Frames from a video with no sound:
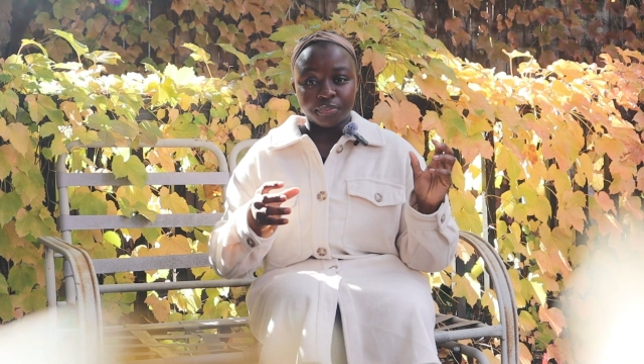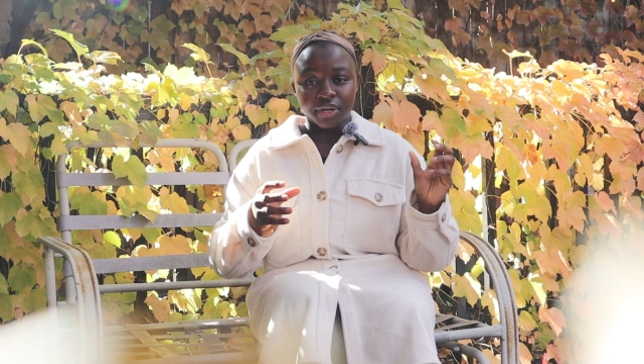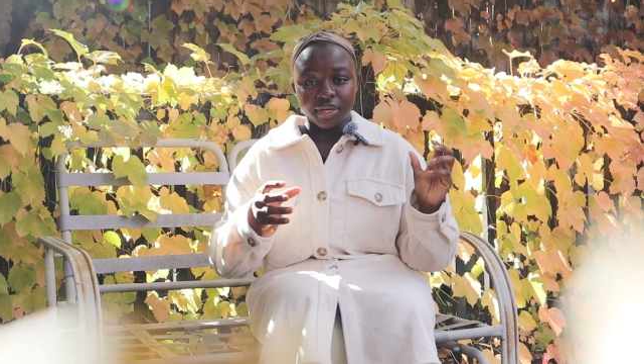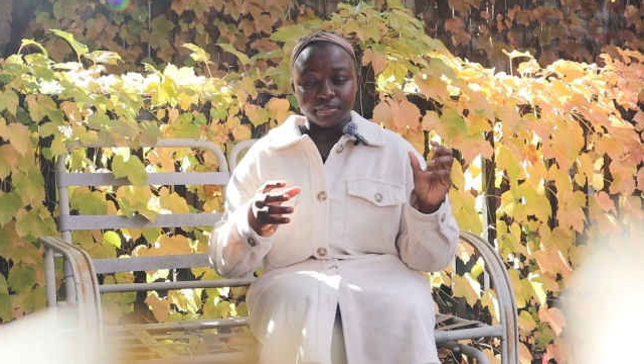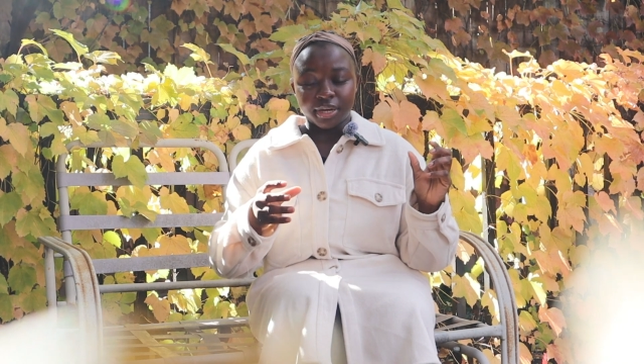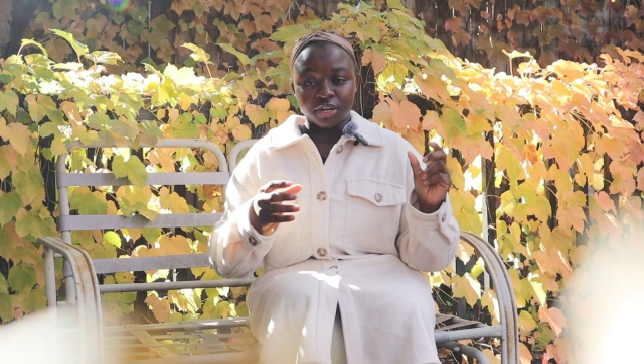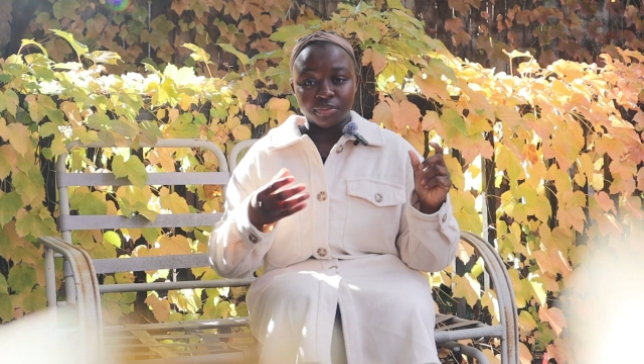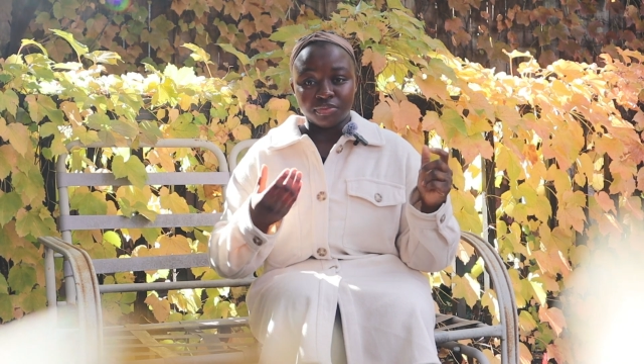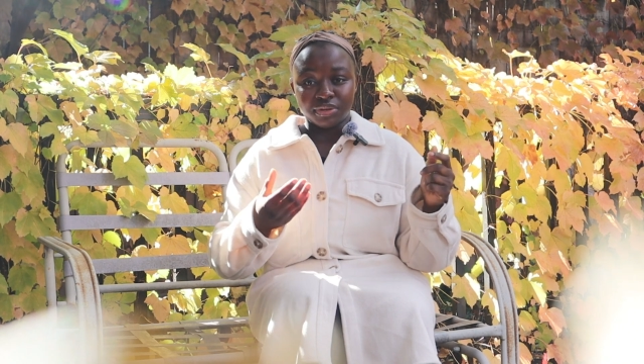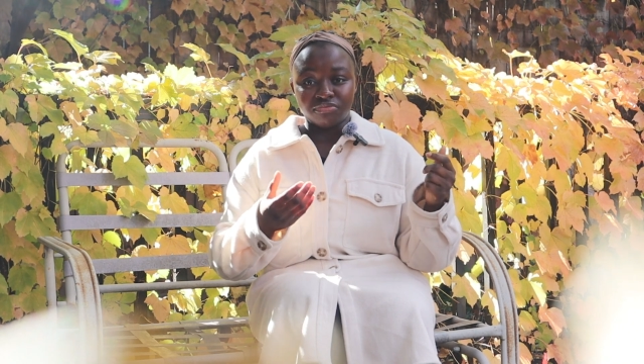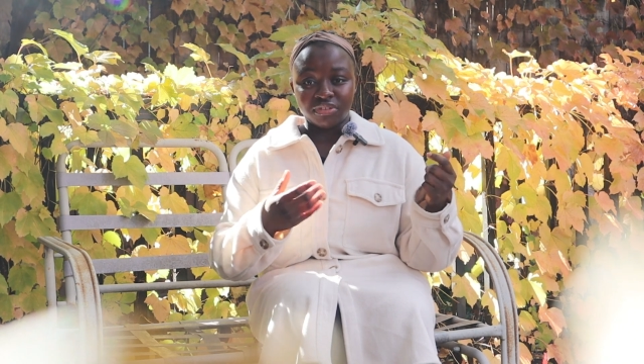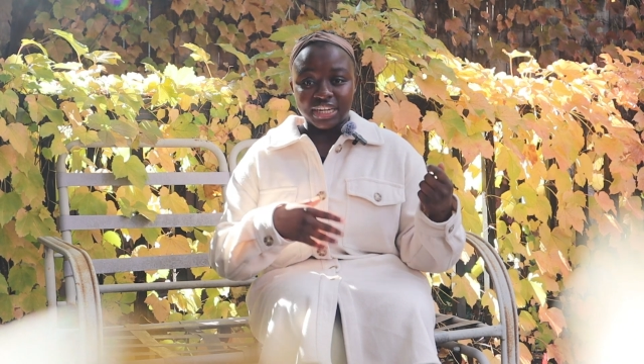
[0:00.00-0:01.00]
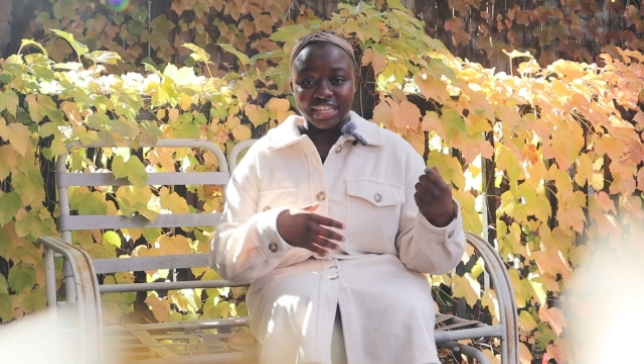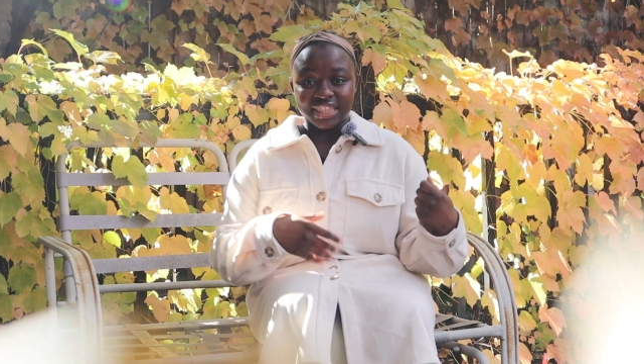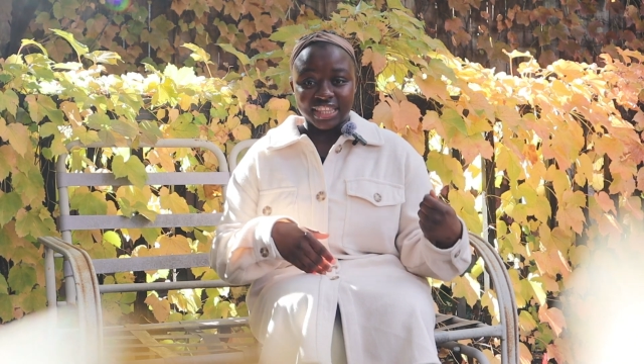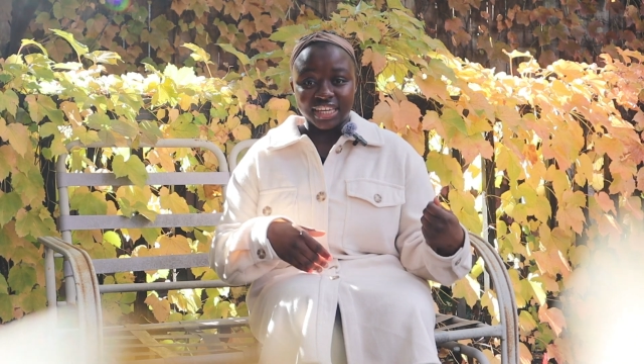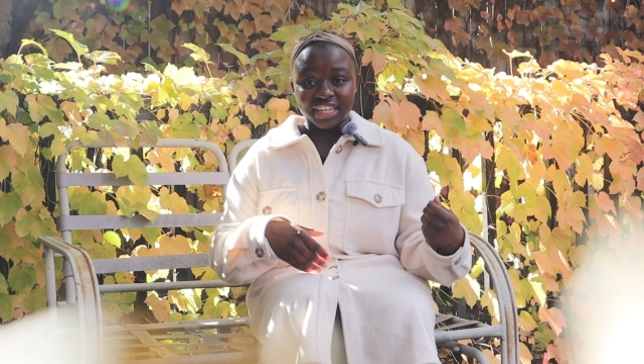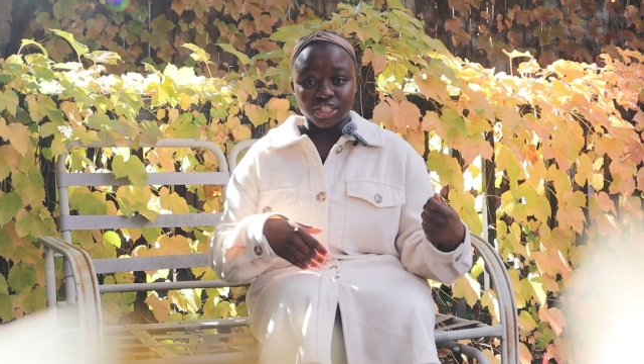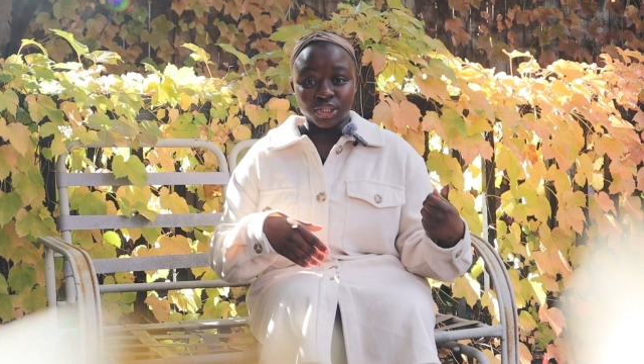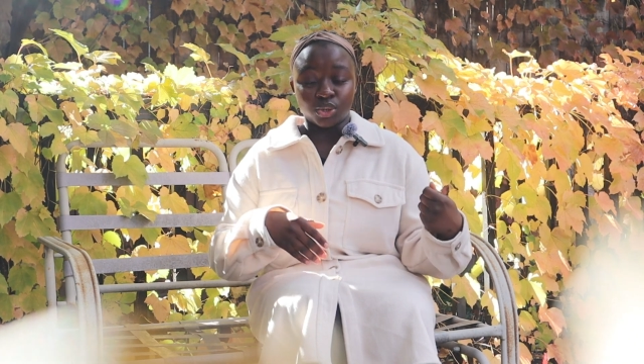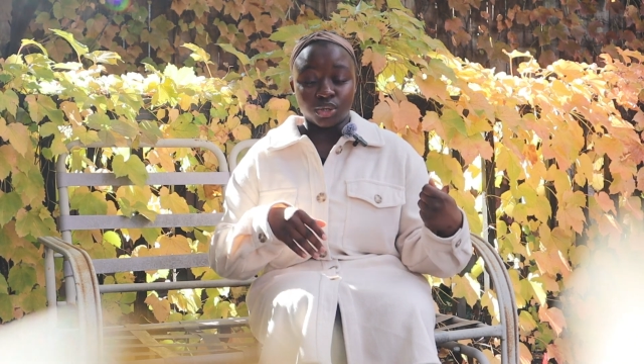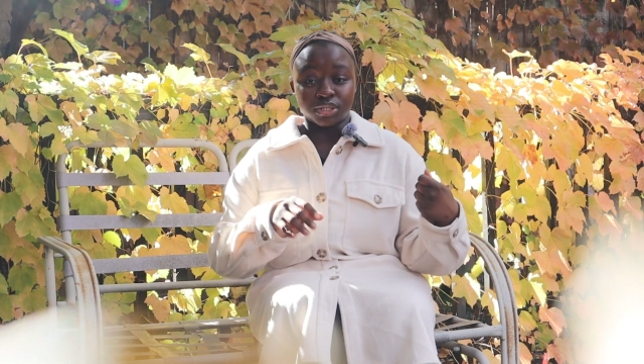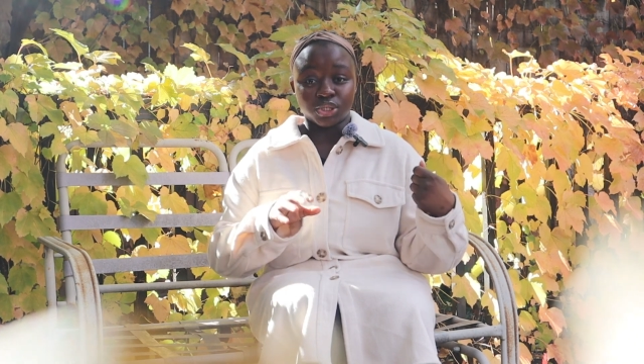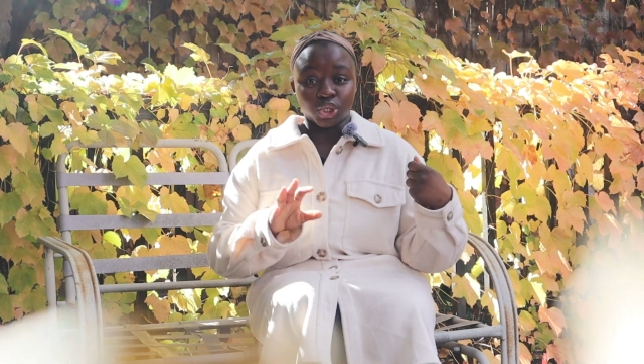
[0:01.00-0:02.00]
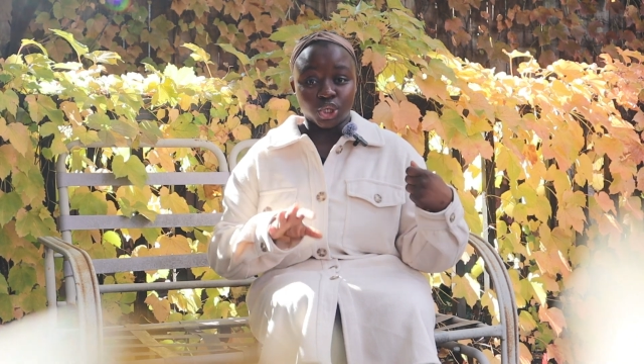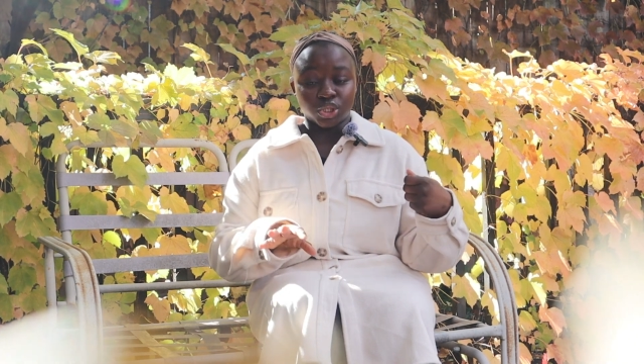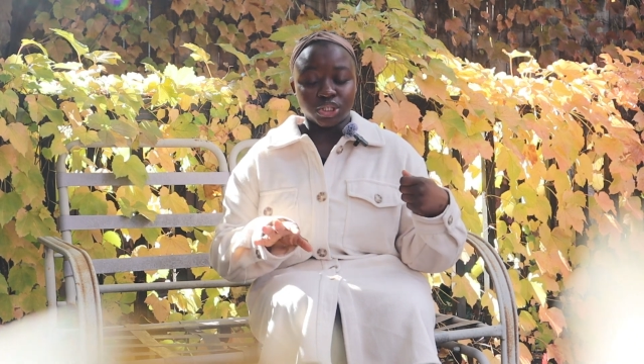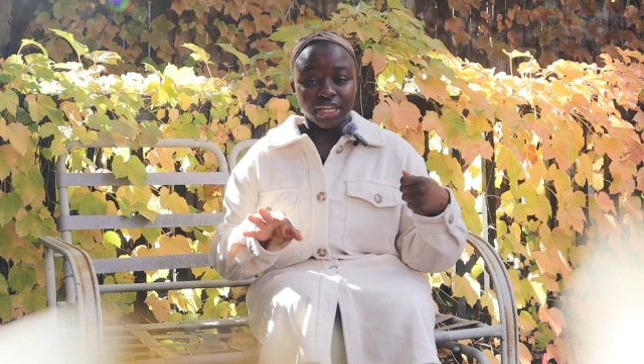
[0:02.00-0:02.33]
but it might not be really thick, so it's good